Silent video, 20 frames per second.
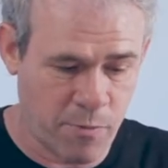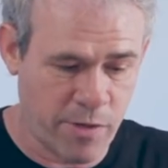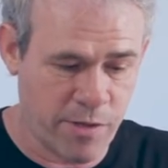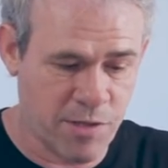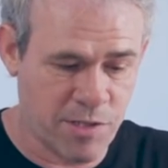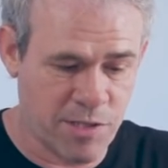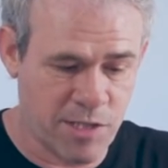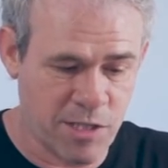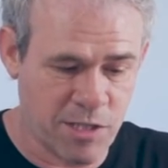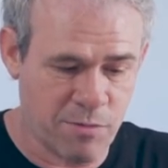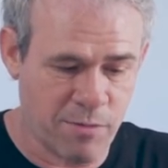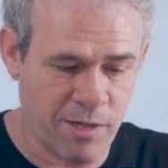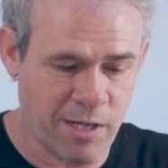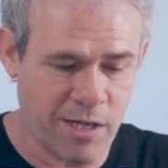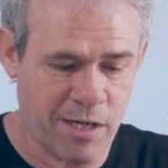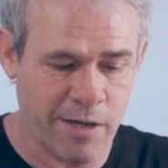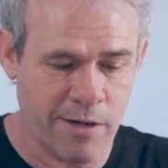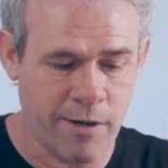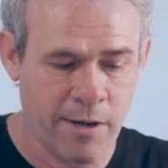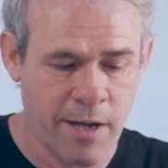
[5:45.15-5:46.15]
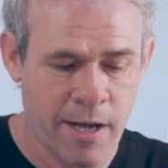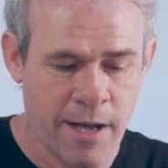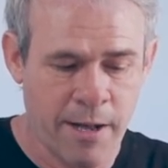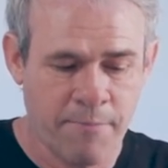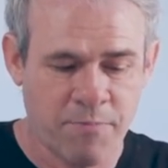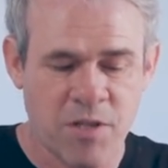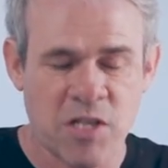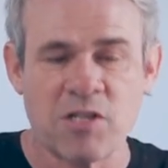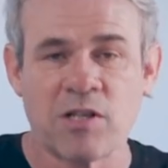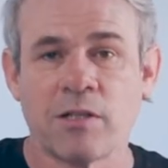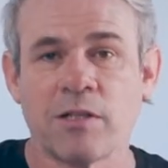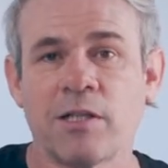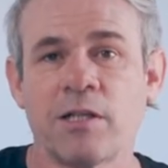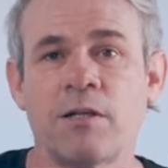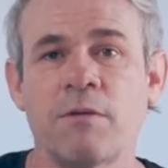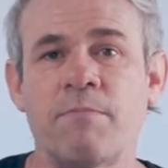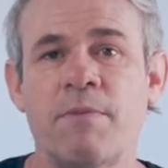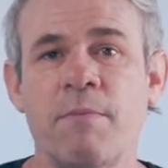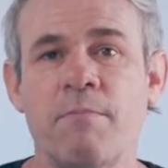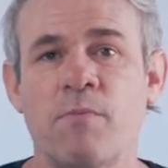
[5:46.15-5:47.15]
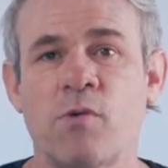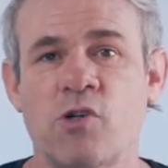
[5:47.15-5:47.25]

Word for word: Whereas this one here, there's a little bit